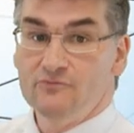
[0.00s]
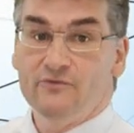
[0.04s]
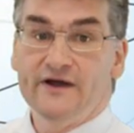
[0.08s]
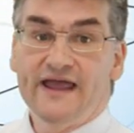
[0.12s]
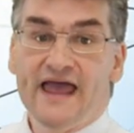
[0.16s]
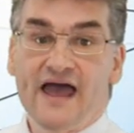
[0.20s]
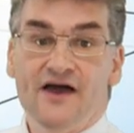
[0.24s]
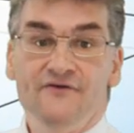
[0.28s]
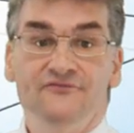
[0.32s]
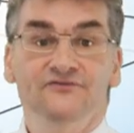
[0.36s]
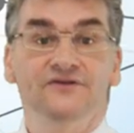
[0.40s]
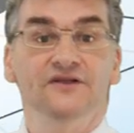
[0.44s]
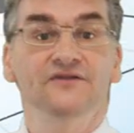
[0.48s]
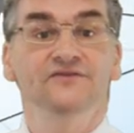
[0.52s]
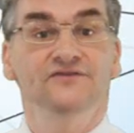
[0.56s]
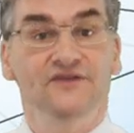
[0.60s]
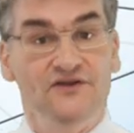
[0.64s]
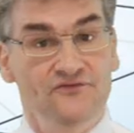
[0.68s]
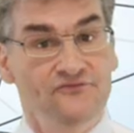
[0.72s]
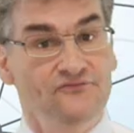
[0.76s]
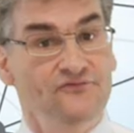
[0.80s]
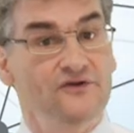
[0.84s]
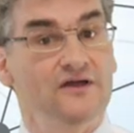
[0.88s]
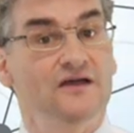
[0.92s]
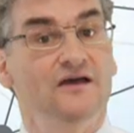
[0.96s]
we have the
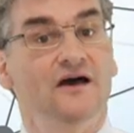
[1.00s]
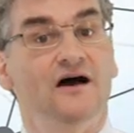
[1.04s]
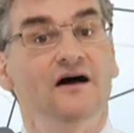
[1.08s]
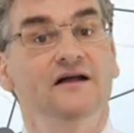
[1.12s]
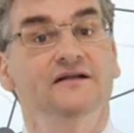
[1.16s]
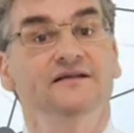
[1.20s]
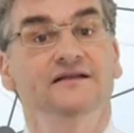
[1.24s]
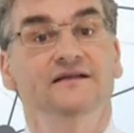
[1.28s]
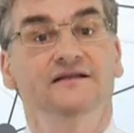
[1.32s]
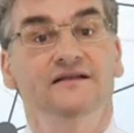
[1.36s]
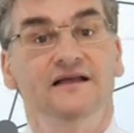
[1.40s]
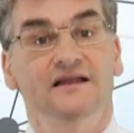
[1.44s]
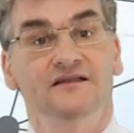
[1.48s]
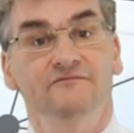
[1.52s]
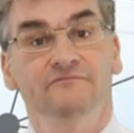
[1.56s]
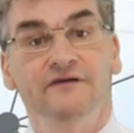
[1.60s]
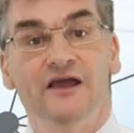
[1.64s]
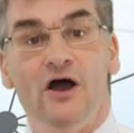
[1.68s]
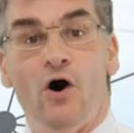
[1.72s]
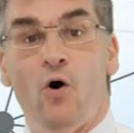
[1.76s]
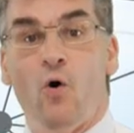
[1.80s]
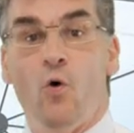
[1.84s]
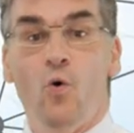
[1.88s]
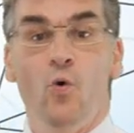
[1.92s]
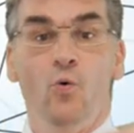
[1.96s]
difficulty that
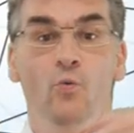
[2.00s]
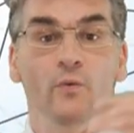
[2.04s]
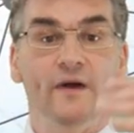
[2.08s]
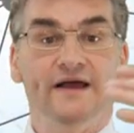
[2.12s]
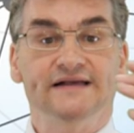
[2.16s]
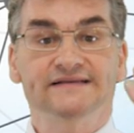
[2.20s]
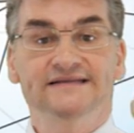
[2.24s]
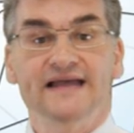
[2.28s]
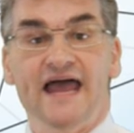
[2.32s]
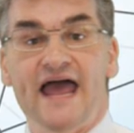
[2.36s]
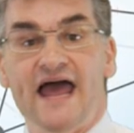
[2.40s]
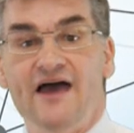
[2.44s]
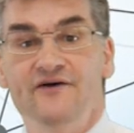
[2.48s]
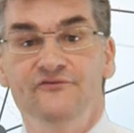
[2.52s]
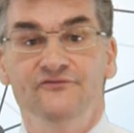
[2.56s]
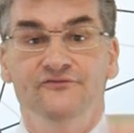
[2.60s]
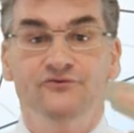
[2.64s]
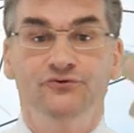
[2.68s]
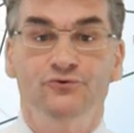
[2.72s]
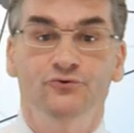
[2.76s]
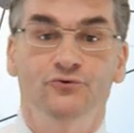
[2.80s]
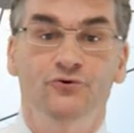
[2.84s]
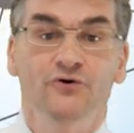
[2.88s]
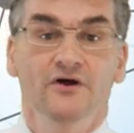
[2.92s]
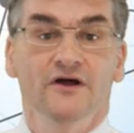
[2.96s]
we always have
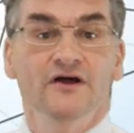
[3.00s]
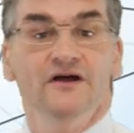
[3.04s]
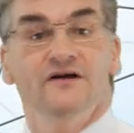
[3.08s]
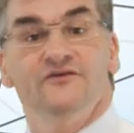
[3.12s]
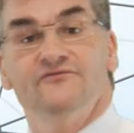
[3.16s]
to